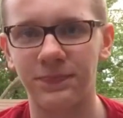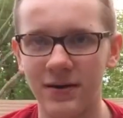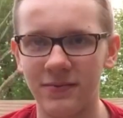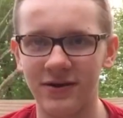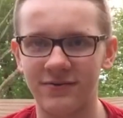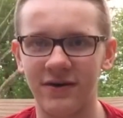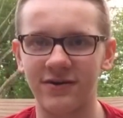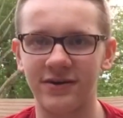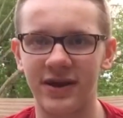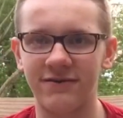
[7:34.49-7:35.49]
but his father
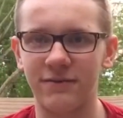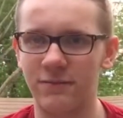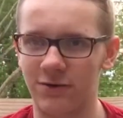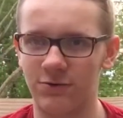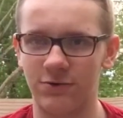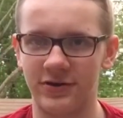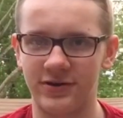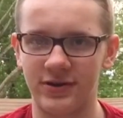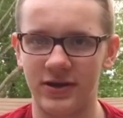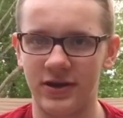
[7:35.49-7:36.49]
gave him no choice,
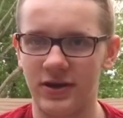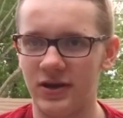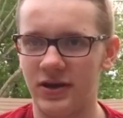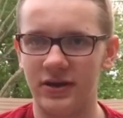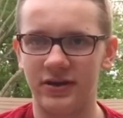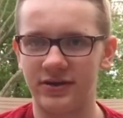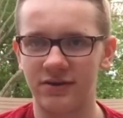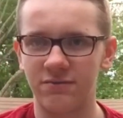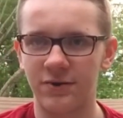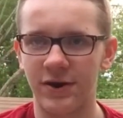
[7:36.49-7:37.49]
and he sent
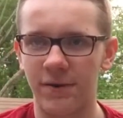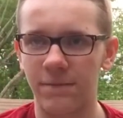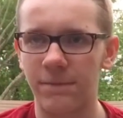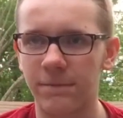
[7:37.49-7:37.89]
him right out.